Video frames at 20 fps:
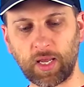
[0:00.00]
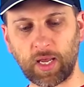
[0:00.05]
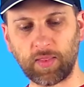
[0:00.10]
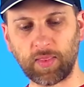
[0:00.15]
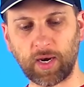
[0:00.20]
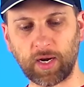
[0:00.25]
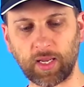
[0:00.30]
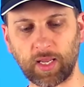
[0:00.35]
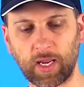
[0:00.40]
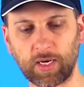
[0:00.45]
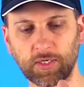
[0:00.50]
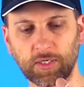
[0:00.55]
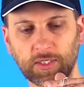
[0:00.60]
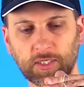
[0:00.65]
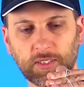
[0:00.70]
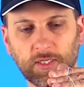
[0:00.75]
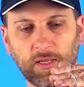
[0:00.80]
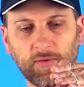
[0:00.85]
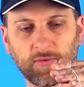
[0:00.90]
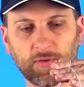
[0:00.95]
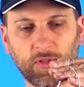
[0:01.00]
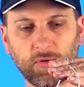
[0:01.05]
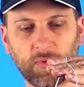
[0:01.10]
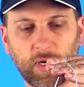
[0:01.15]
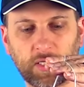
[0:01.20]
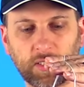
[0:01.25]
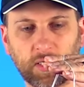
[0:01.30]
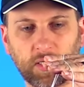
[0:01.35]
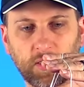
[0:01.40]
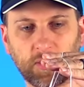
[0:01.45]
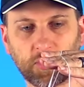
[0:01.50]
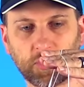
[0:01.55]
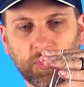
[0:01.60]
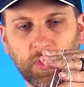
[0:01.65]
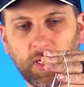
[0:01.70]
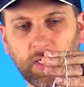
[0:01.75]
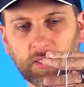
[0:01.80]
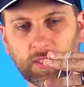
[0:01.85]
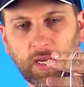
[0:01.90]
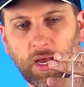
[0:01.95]
And then again, just lift the rest of the
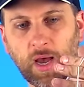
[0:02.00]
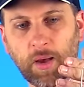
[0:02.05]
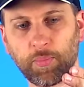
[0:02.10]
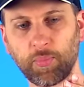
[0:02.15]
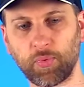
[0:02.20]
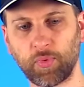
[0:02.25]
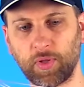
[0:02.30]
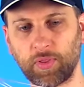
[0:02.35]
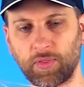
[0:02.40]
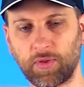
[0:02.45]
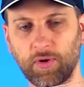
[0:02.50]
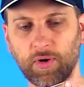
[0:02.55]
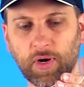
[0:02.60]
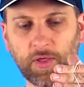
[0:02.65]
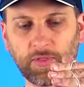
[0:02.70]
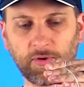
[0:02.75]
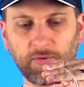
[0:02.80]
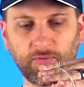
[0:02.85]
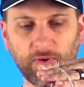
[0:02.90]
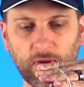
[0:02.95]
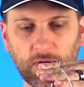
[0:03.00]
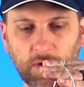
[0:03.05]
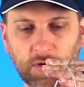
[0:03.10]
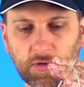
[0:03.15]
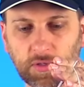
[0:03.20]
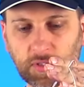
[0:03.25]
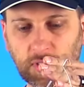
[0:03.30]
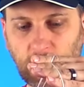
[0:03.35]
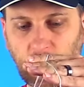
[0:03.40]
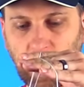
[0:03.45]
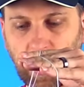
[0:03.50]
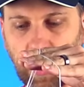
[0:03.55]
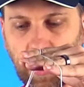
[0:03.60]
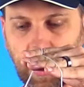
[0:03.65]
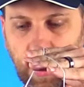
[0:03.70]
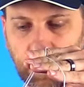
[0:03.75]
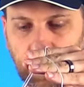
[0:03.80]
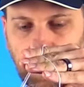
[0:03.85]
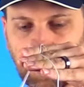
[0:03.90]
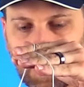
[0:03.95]
strings up with your other fingers,
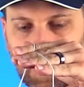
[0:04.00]
and then